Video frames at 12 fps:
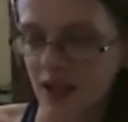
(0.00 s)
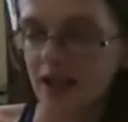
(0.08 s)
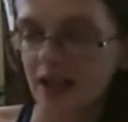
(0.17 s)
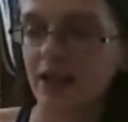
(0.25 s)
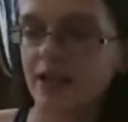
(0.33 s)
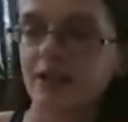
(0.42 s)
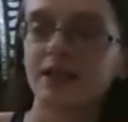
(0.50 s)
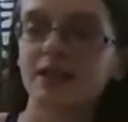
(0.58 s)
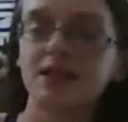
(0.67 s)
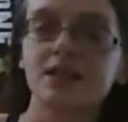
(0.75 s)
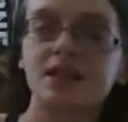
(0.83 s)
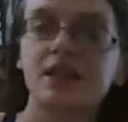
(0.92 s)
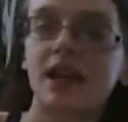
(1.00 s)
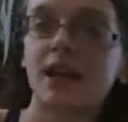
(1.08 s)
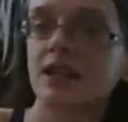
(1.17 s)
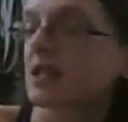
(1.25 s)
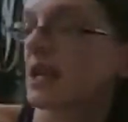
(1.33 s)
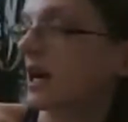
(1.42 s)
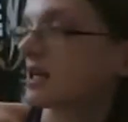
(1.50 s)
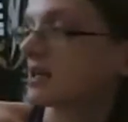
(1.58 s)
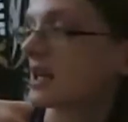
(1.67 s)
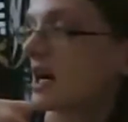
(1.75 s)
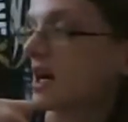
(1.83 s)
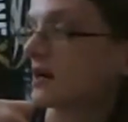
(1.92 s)
And then this is the next size
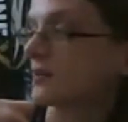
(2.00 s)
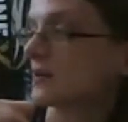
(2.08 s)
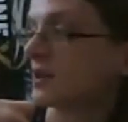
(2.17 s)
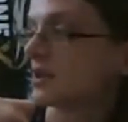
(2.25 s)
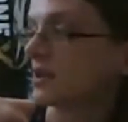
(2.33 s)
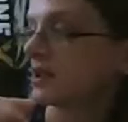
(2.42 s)
down.